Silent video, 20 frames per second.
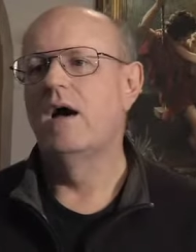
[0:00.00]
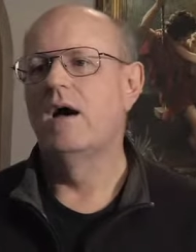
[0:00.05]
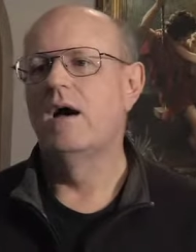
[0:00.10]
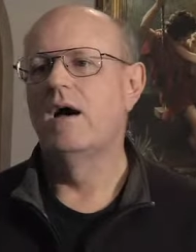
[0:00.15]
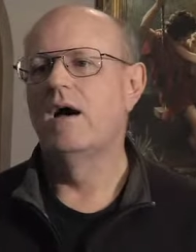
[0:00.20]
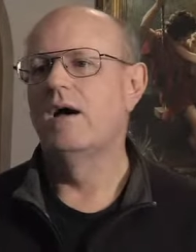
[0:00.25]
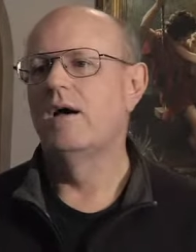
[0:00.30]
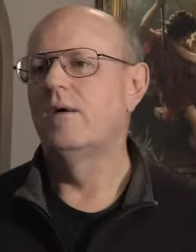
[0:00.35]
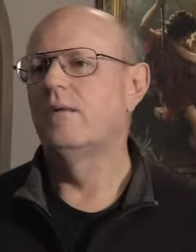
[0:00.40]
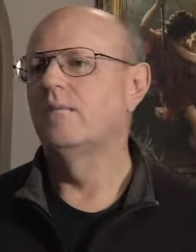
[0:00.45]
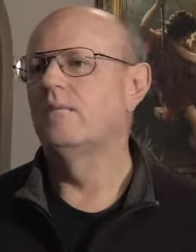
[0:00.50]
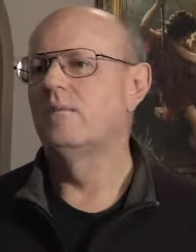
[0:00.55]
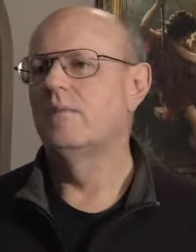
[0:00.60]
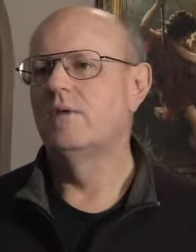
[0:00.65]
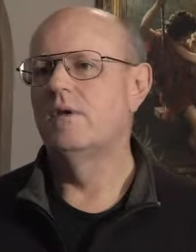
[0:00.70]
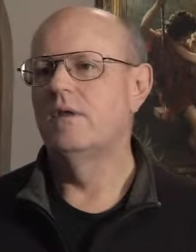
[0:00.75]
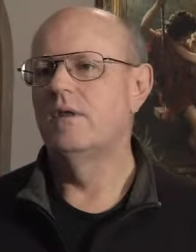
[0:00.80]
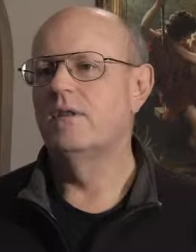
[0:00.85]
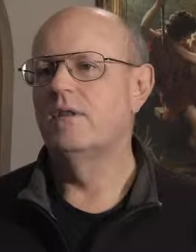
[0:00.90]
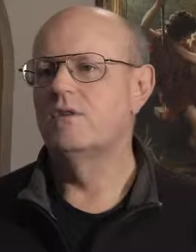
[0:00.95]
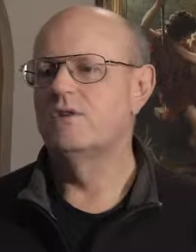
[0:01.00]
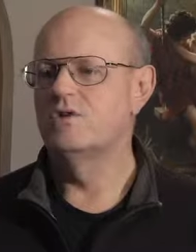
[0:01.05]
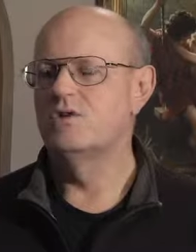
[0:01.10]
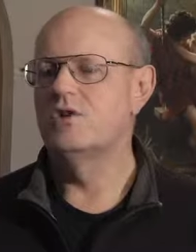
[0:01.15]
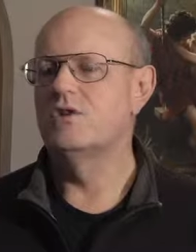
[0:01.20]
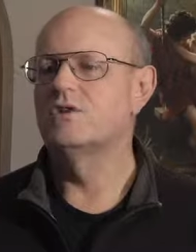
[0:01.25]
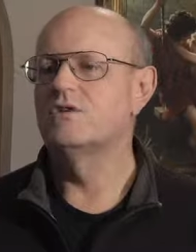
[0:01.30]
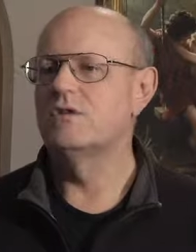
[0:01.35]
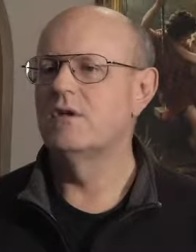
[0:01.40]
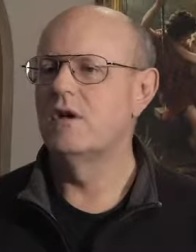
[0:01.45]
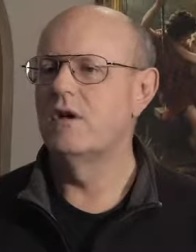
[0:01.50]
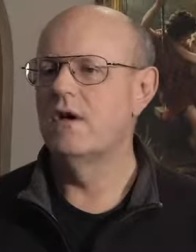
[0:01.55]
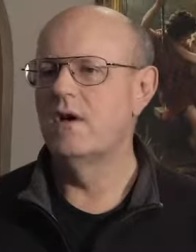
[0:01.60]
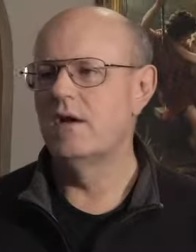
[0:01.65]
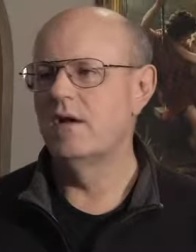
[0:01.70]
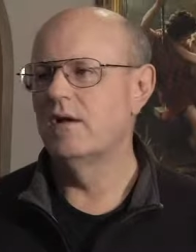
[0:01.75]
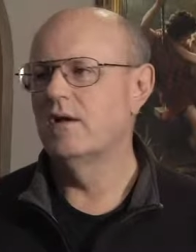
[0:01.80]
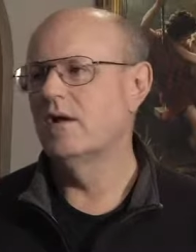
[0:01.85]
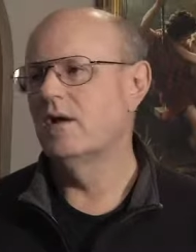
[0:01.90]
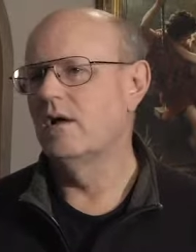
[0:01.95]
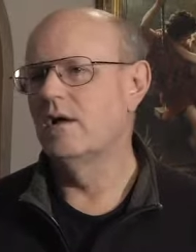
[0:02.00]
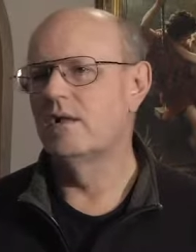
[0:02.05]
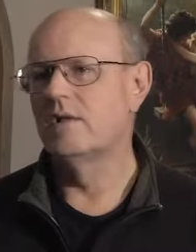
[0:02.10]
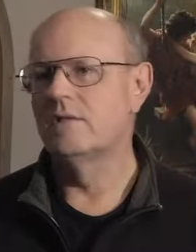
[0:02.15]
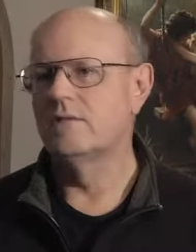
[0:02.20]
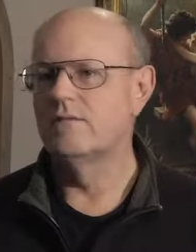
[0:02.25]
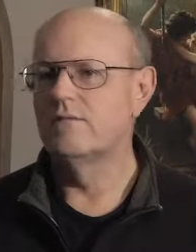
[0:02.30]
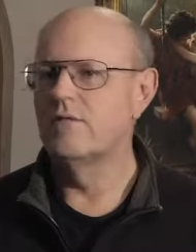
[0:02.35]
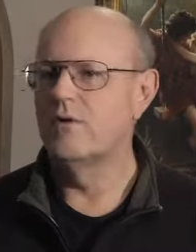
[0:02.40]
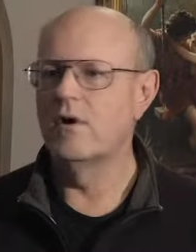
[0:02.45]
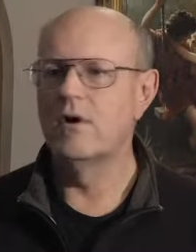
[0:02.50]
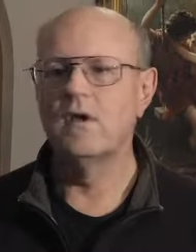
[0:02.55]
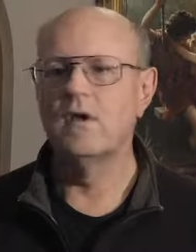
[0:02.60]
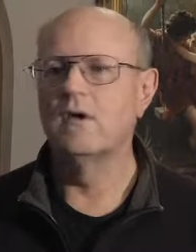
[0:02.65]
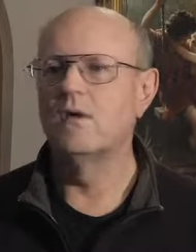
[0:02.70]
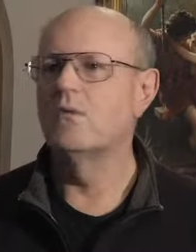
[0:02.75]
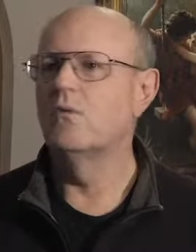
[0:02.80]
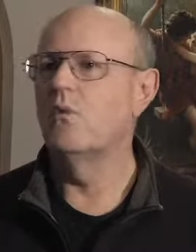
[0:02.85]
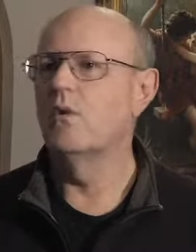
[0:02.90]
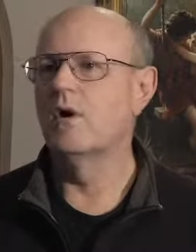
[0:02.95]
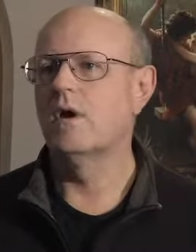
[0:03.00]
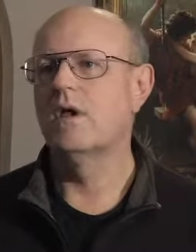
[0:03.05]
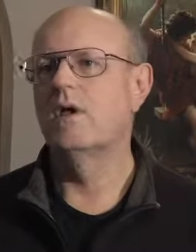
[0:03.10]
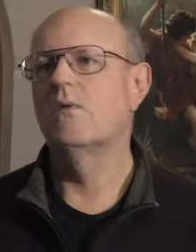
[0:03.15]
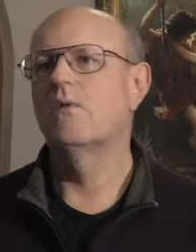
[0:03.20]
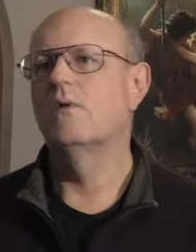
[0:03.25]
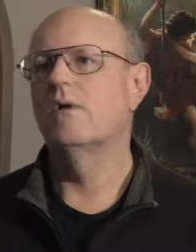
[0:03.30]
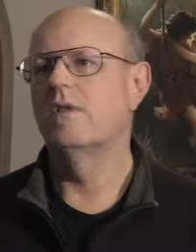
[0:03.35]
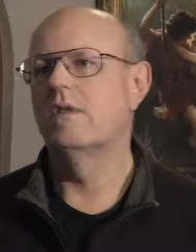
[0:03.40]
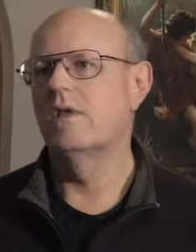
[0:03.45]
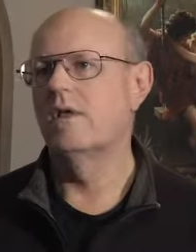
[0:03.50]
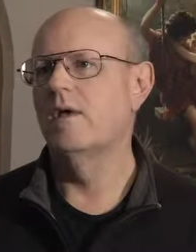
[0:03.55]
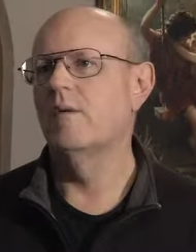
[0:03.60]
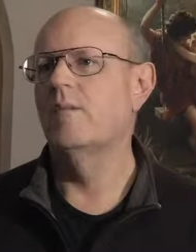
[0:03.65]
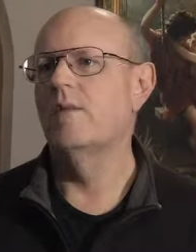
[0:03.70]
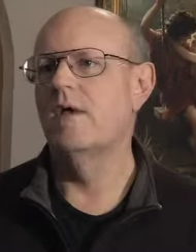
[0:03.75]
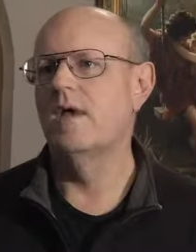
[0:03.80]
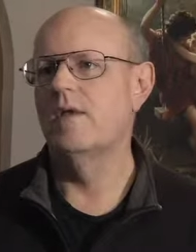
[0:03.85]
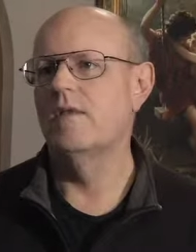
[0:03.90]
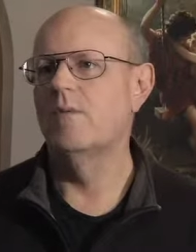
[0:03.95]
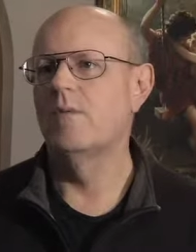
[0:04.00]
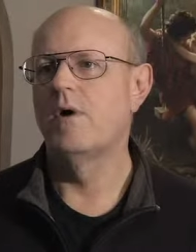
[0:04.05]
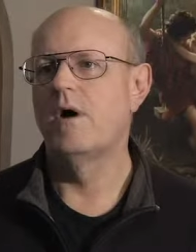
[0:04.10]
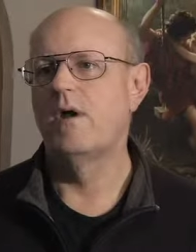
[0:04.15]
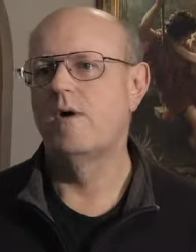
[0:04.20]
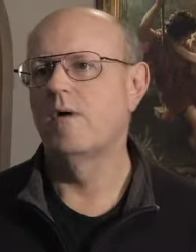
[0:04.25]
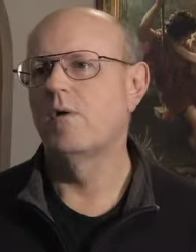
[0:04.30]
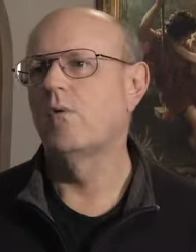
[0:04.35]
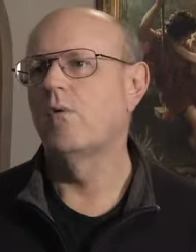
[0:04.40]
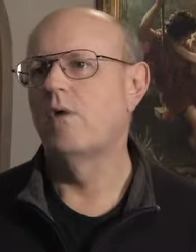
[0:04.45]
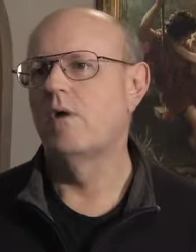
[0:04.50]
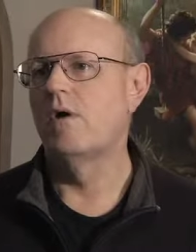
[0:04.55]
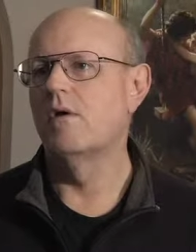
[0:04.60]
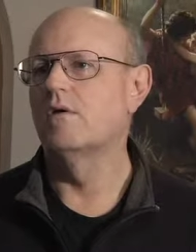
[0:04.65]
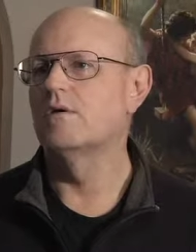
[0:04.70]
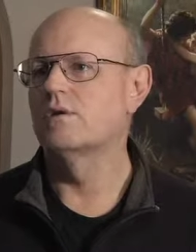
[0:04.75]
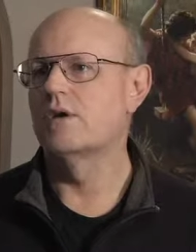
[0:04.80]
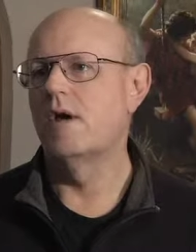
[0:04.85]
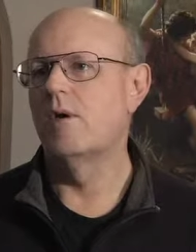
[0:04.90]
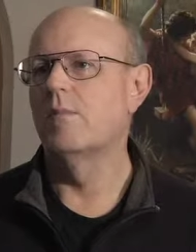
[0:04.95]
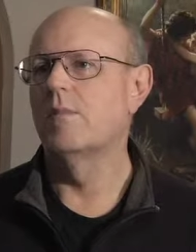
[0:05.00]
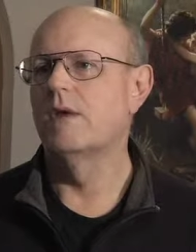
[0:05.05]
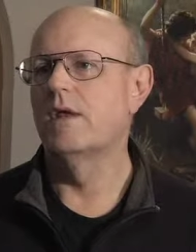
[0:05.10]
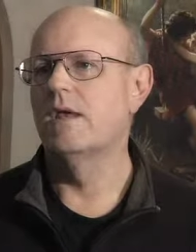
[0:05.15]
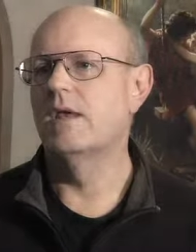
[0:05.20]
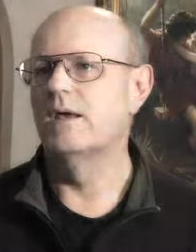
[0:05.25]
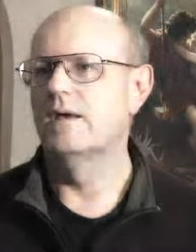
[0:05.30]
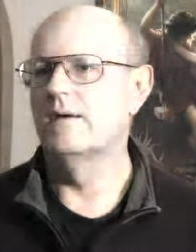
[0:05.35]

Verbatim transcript: Um, it's just uh, very good working with him and the Pondering Waters Company.